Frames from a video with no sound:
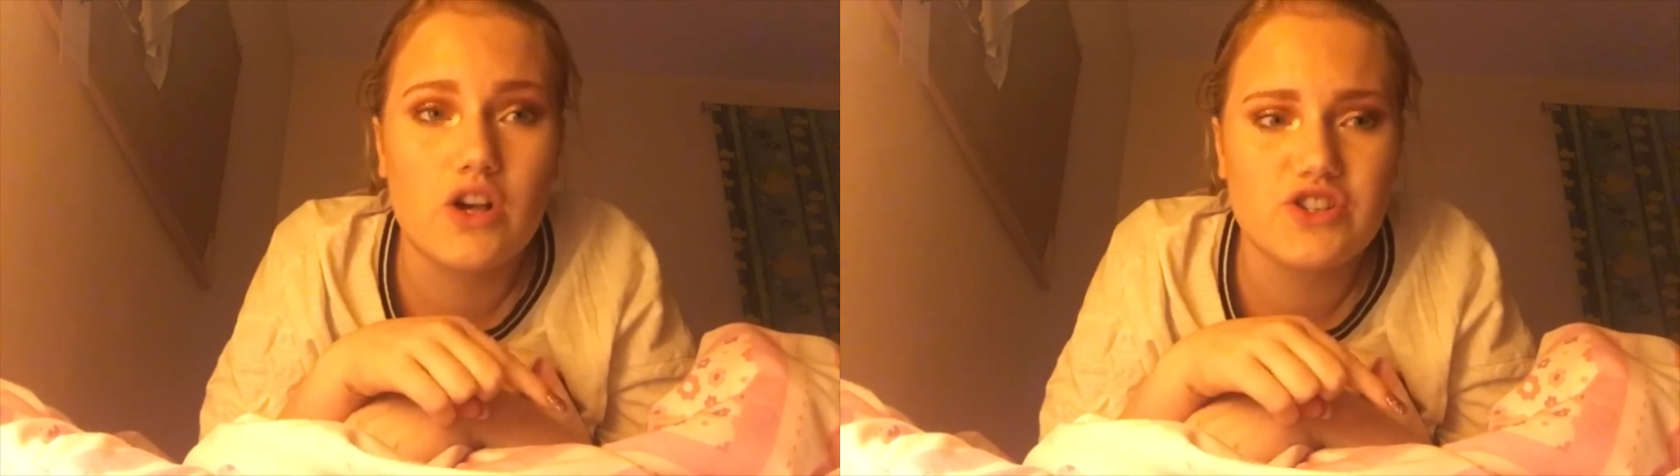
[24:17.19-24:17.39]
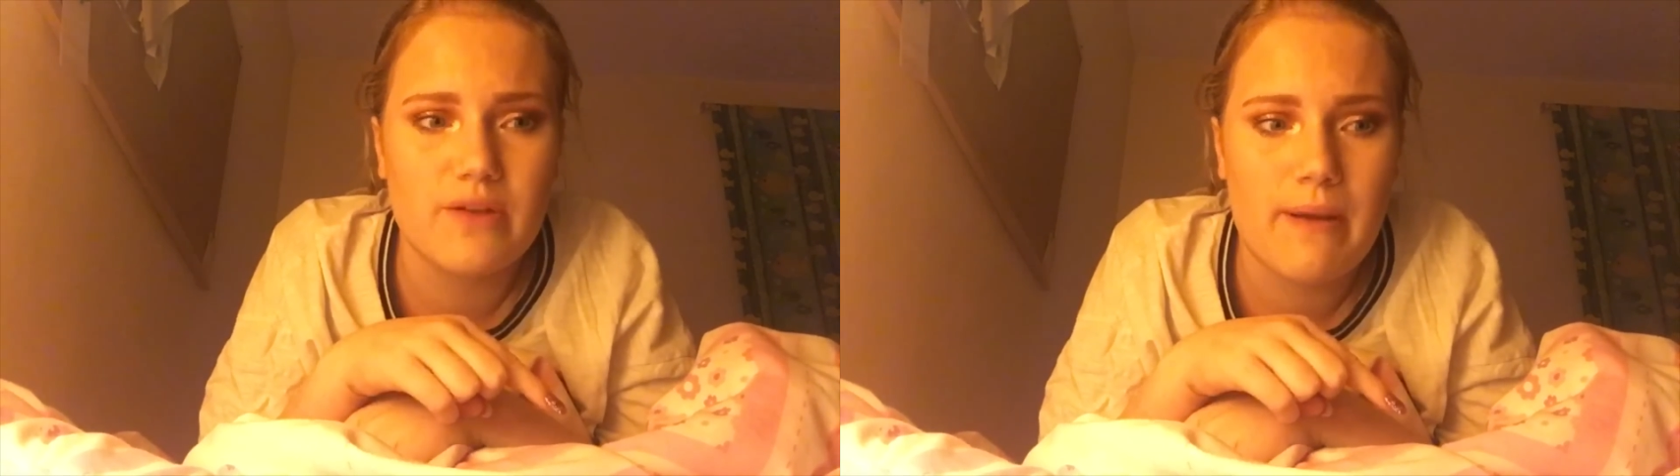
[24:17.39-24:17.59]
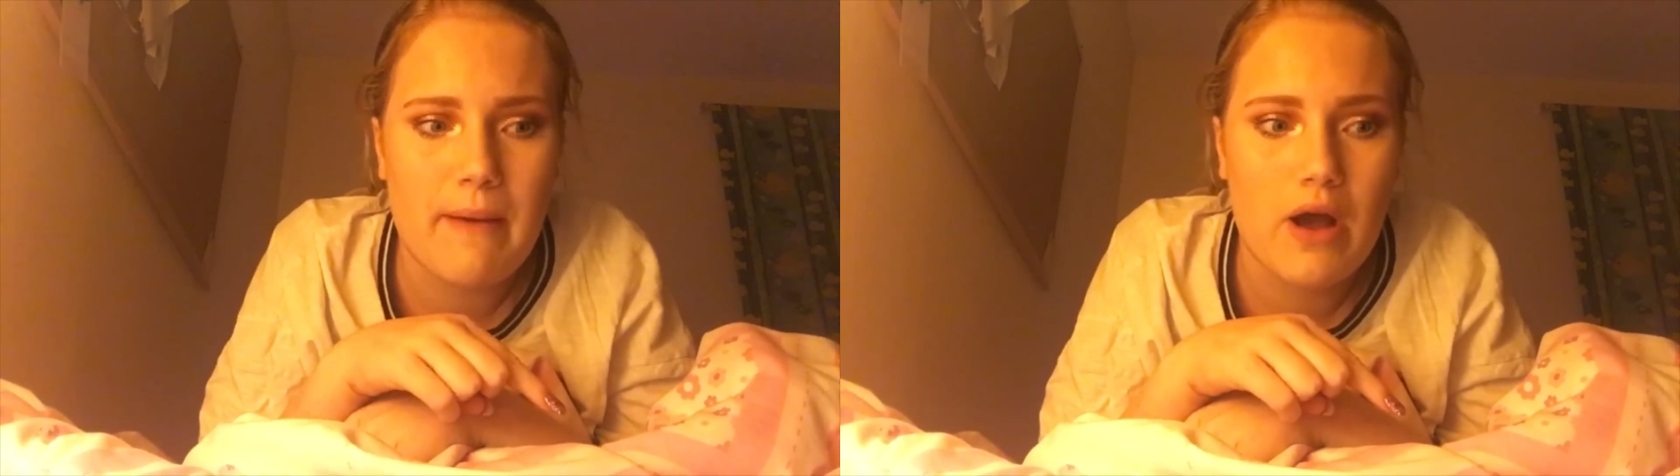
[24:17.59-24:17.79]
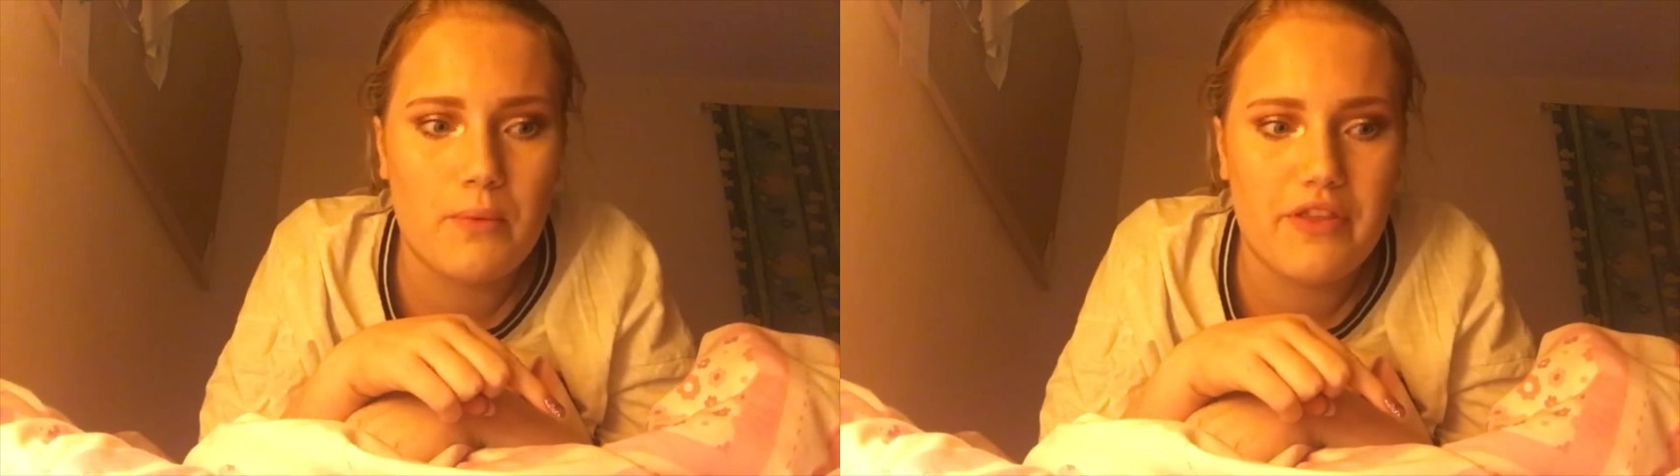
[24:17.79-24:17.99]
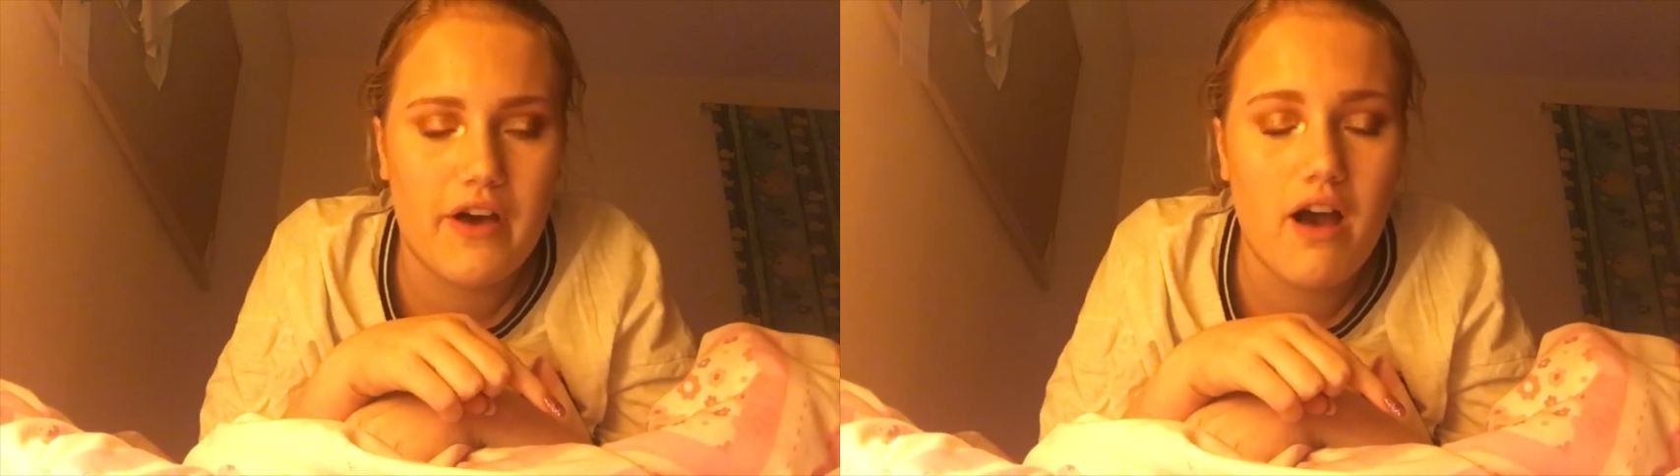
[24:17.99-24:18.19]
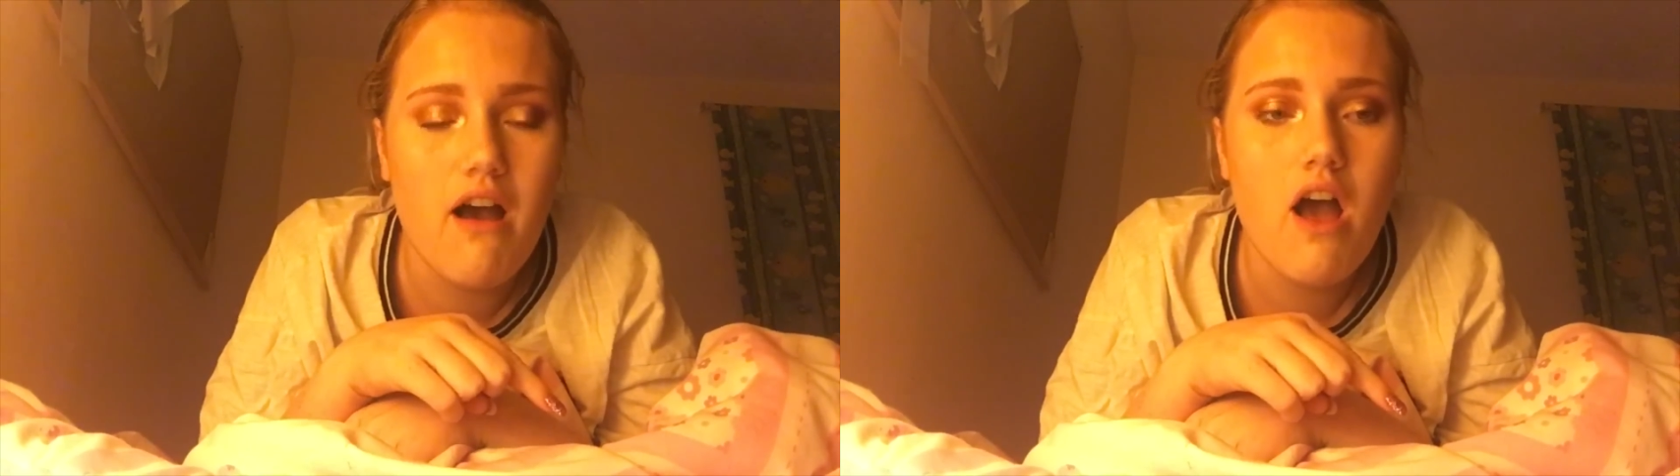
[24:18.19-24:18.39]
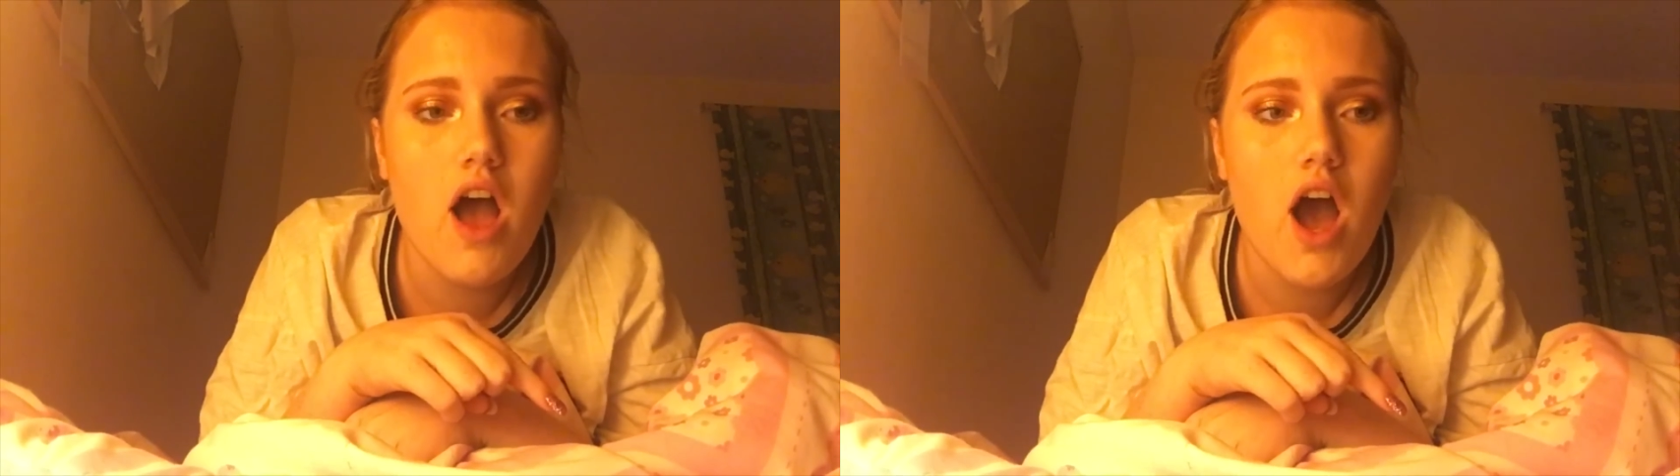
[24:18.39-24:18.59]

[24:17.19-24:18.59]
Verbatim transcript: last time I met up with her